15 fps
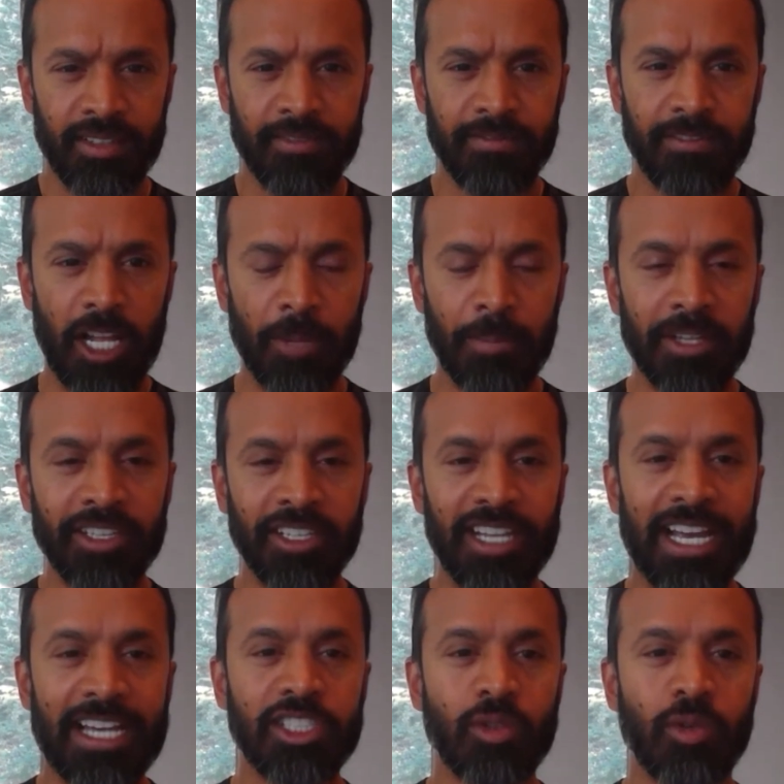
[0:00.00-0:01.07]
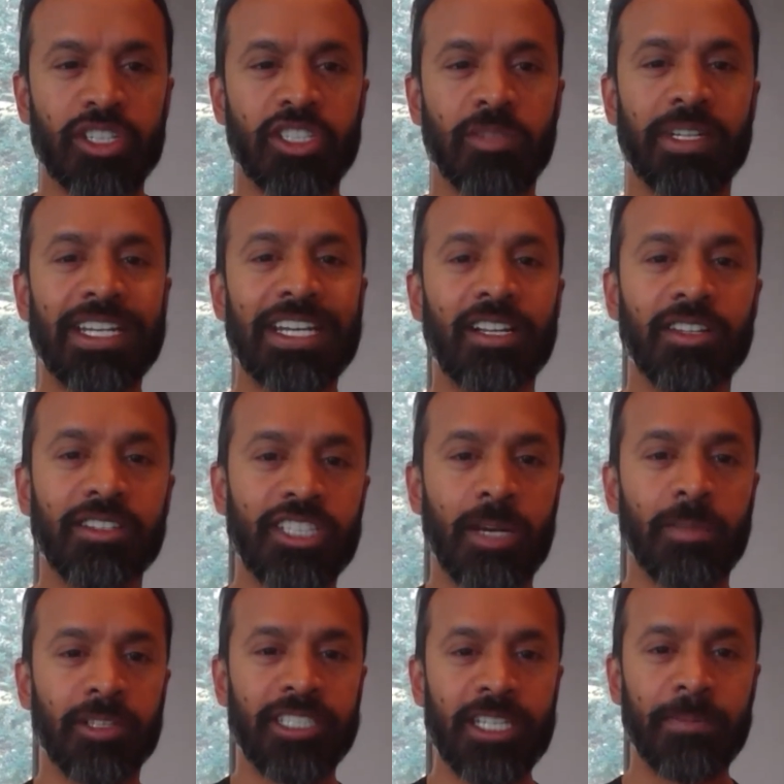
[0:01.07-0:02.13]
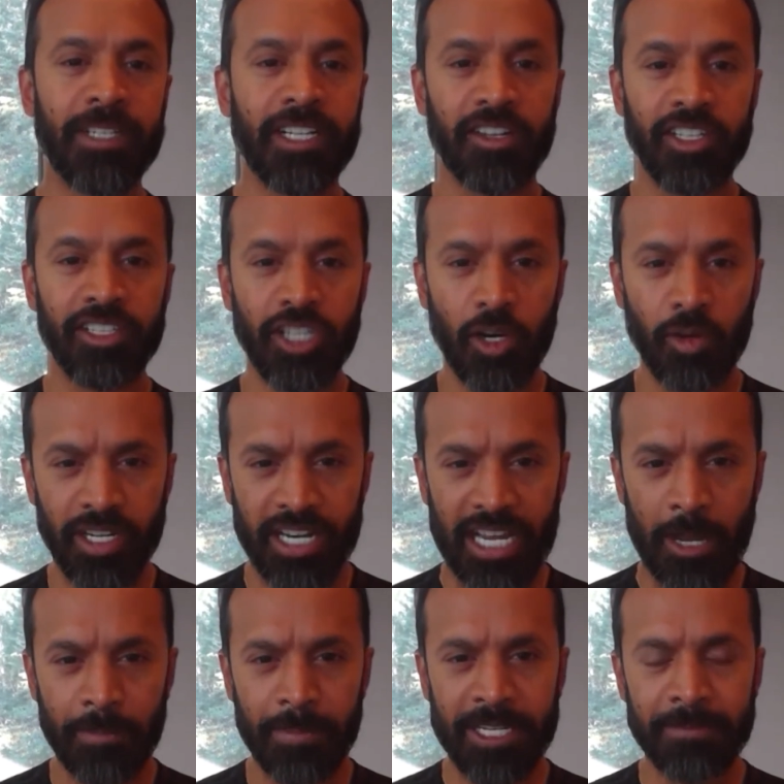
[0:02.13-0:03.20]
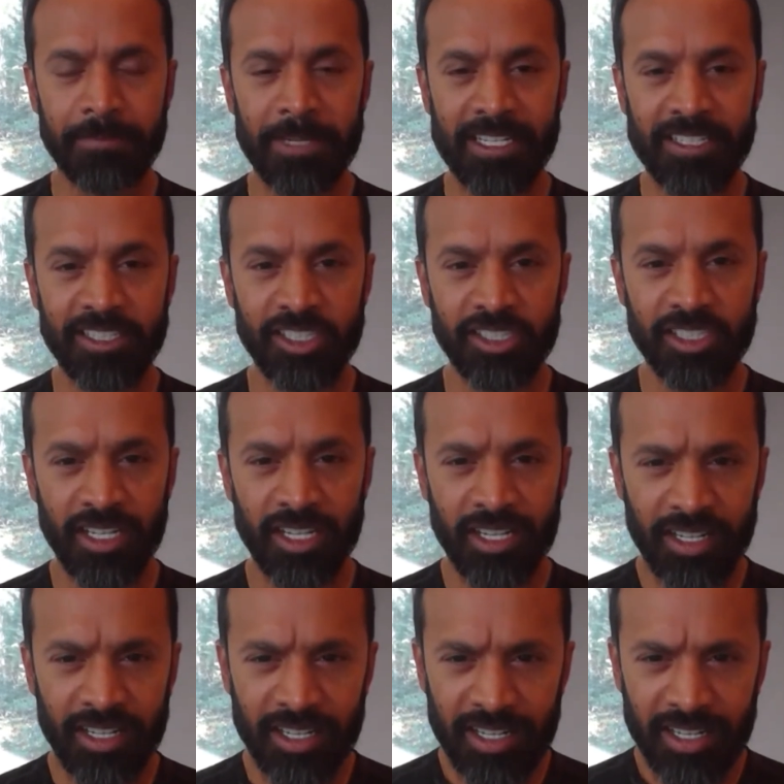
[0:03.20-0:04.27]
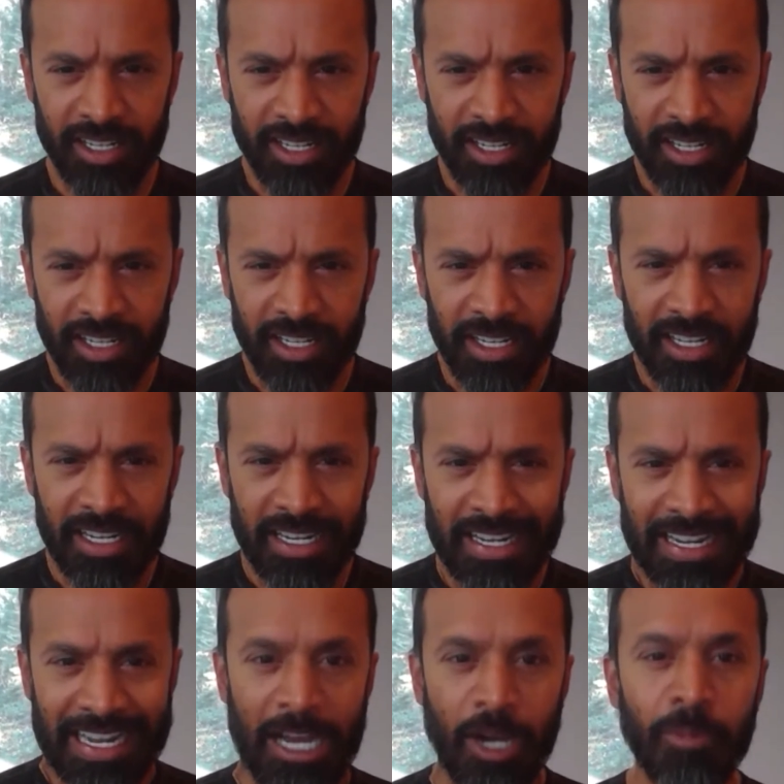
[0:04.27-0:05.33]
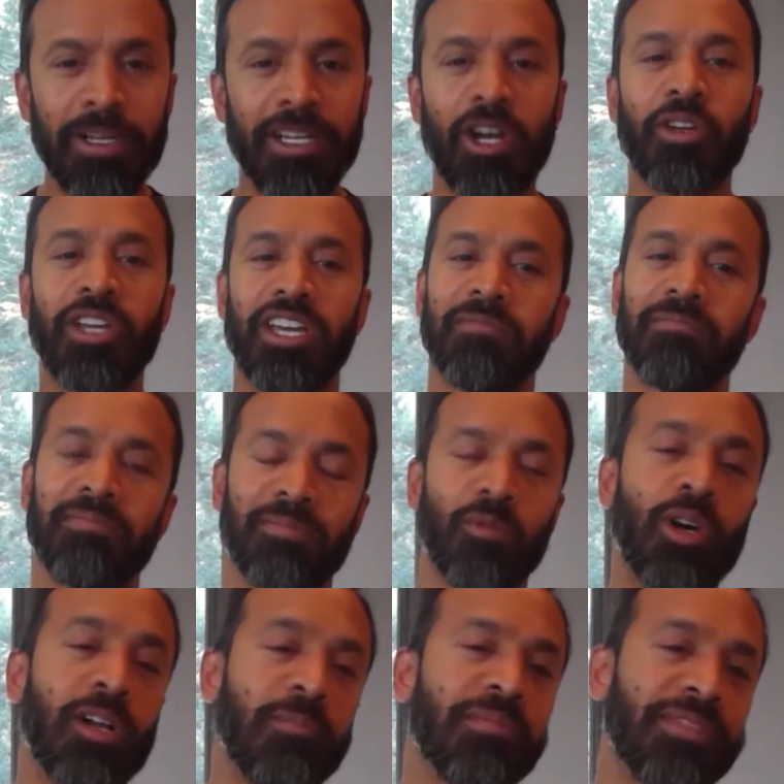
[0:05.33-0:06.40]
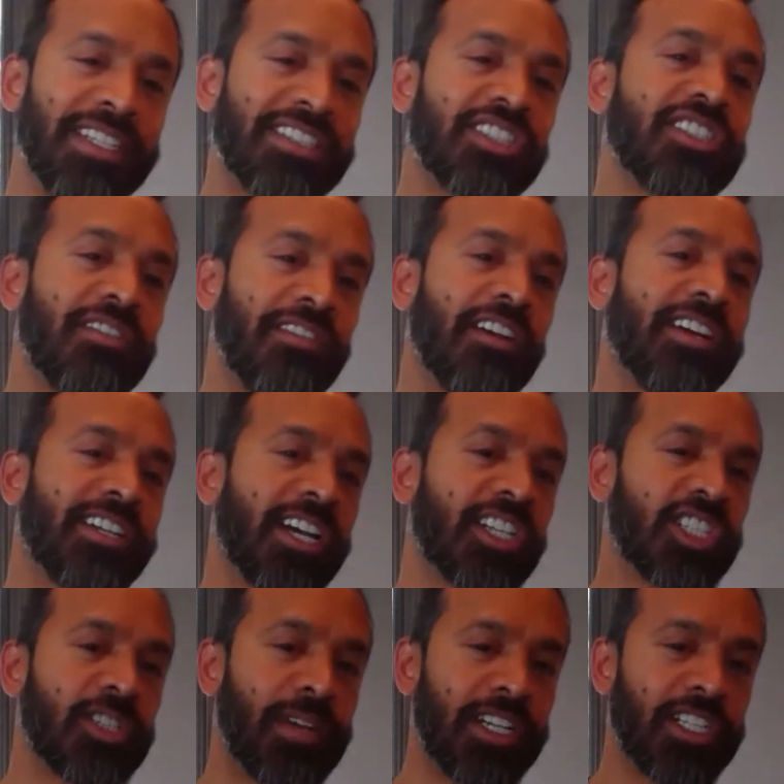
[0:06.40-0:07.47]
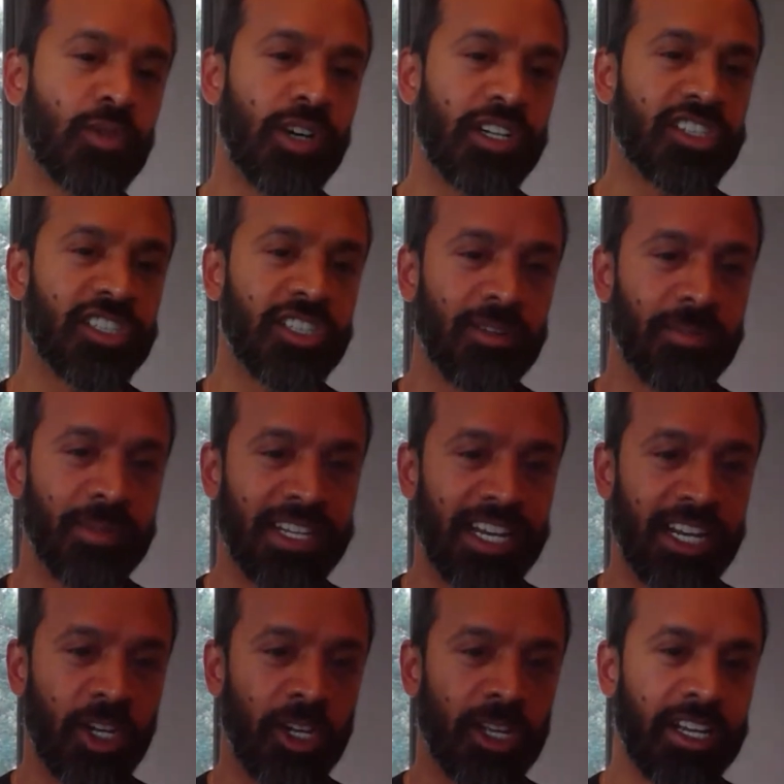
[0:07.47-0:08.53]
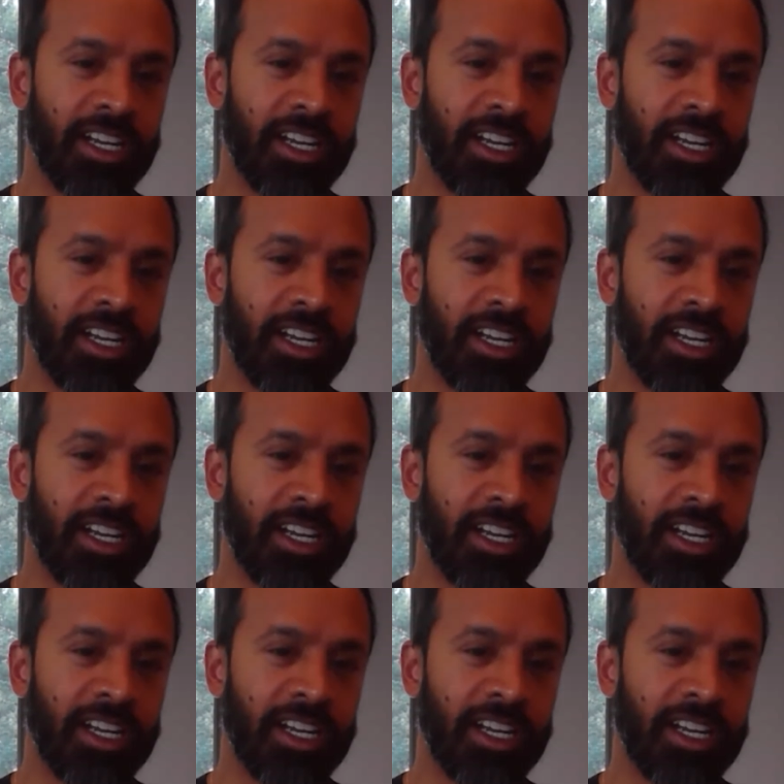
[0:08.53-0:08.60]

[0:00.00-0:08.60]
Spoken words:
Follow up on the last question, Mikhail, double dipping on the donut. How big pieces? How big? Okay, well, this is a very customized question, Mikhail.